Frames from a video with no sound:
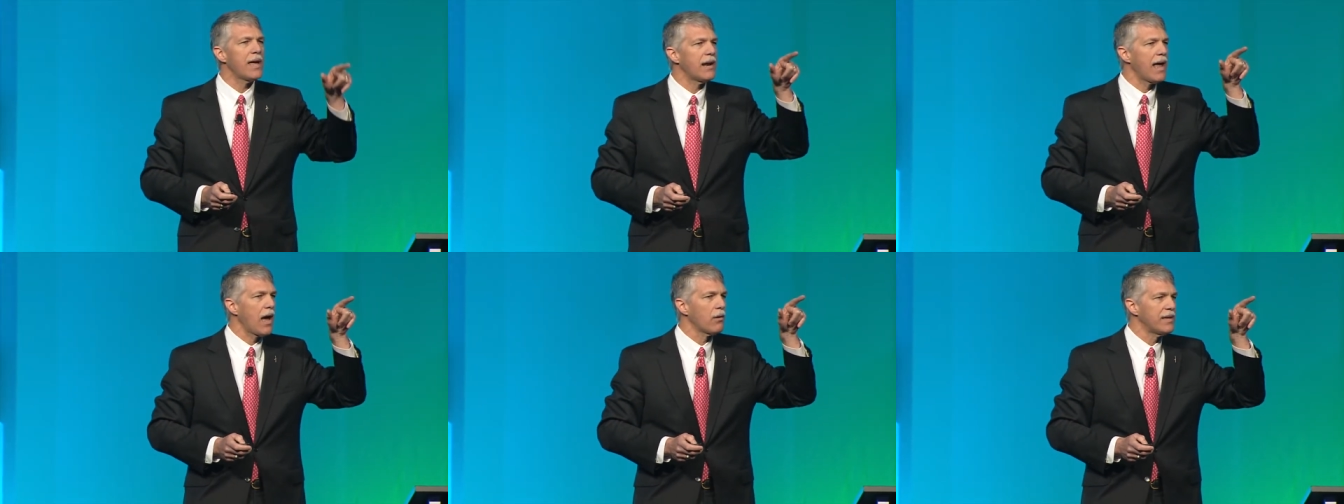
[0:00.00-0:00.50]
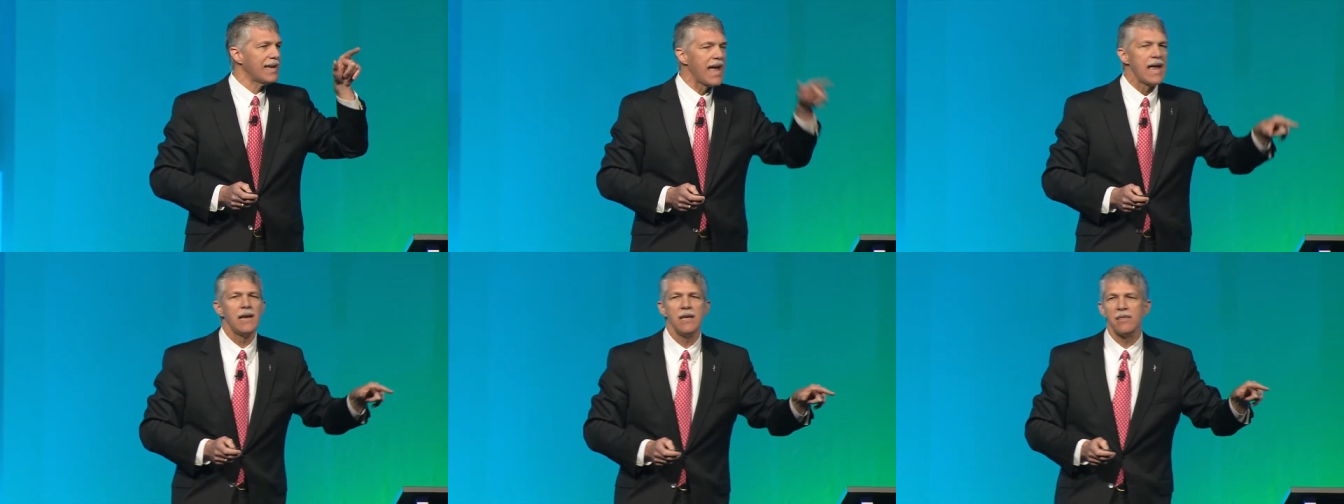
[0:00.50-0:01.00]
and how the
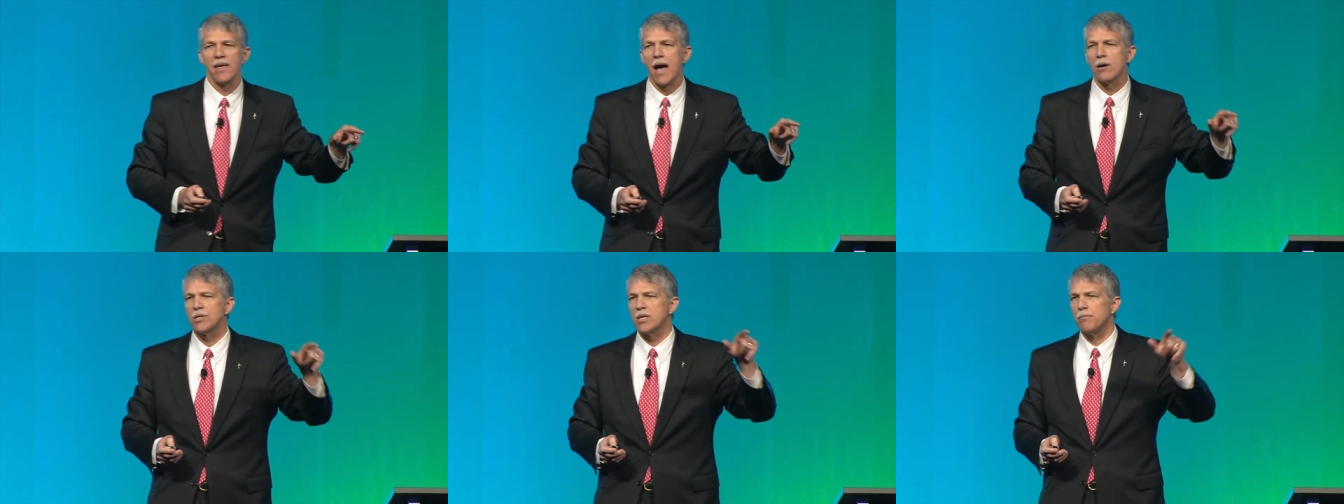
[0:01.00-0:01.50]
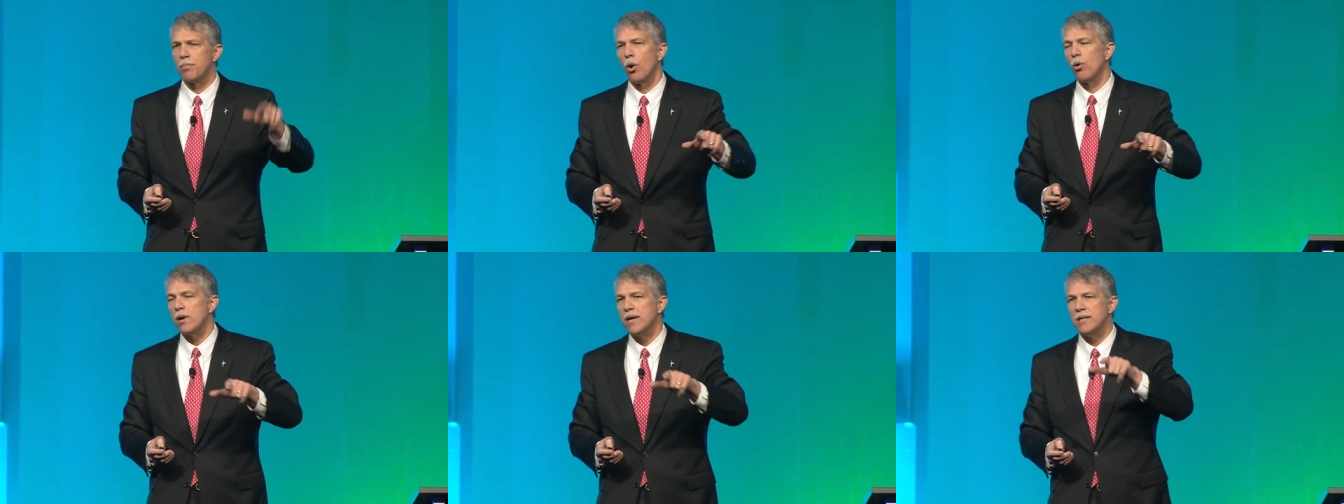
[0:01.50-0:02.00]
80,000
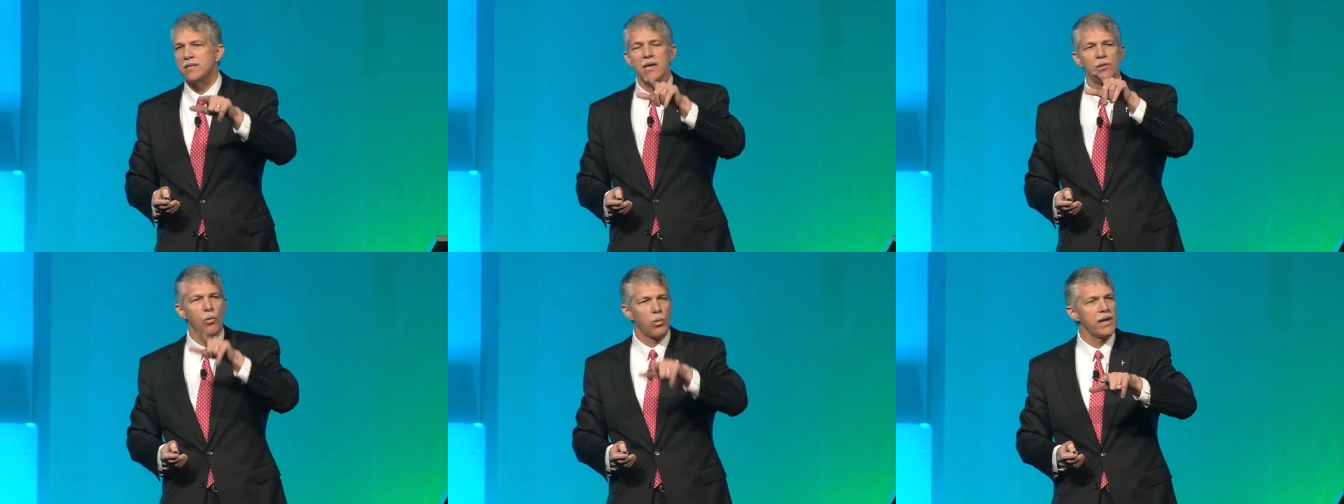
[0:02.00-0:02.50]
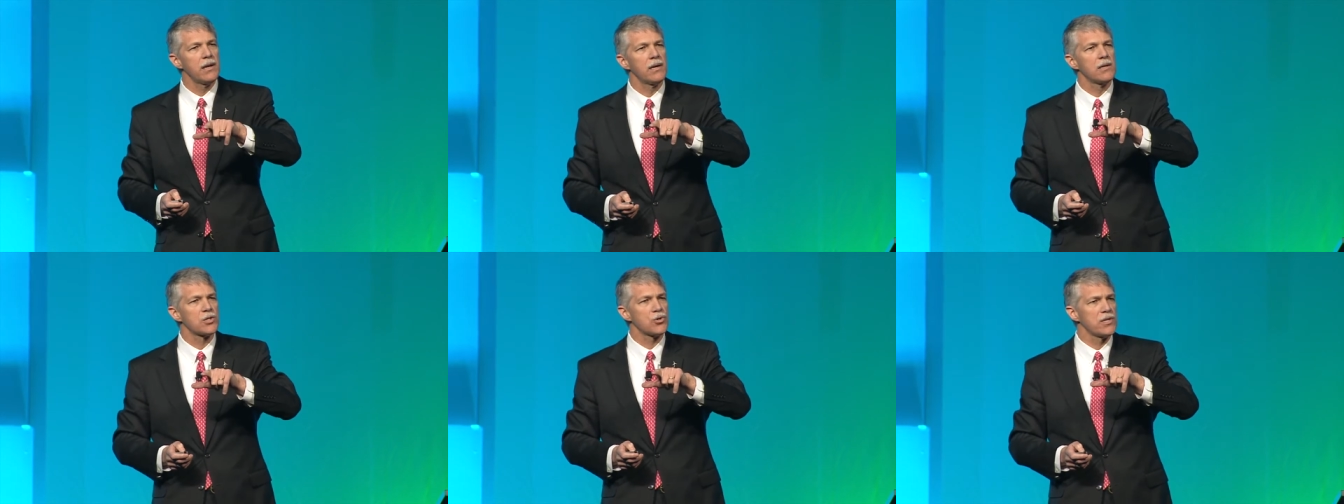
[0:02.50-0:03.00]
employees in the wind
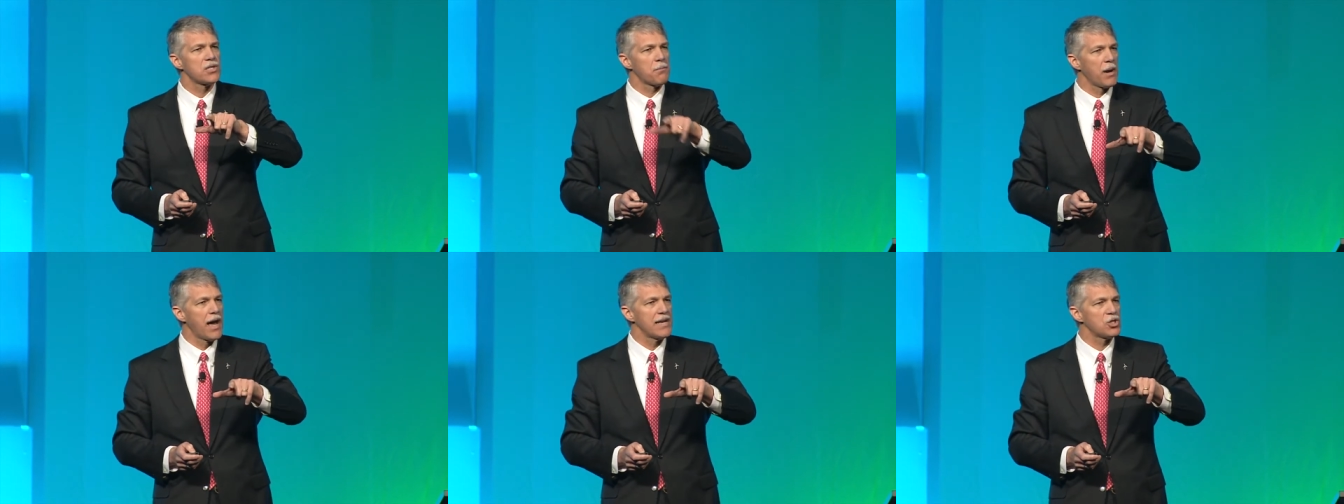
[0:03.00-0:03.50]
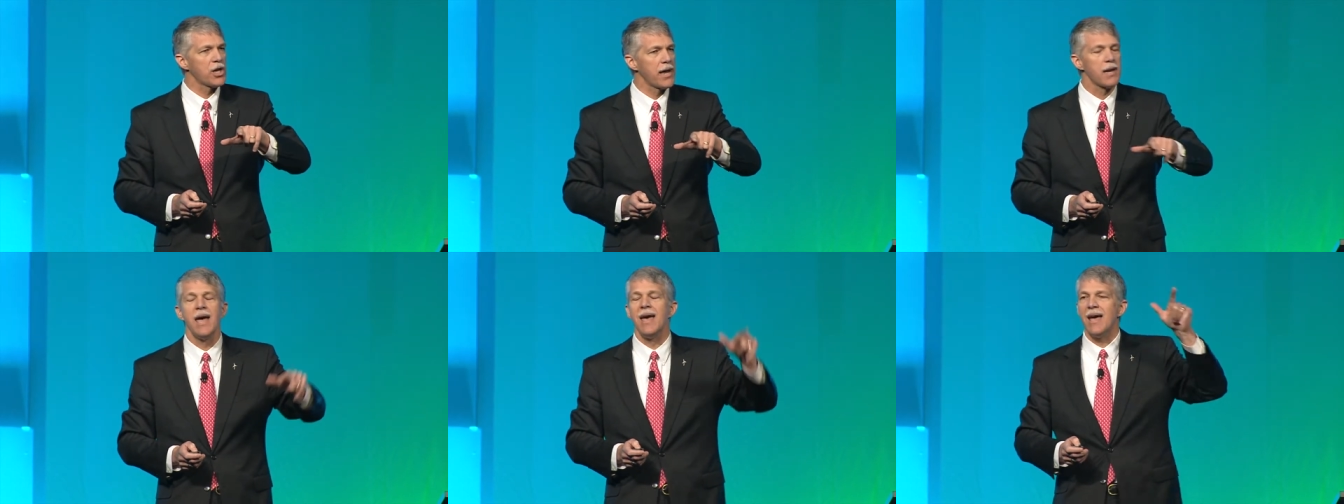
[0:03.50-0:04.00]
industry supply chain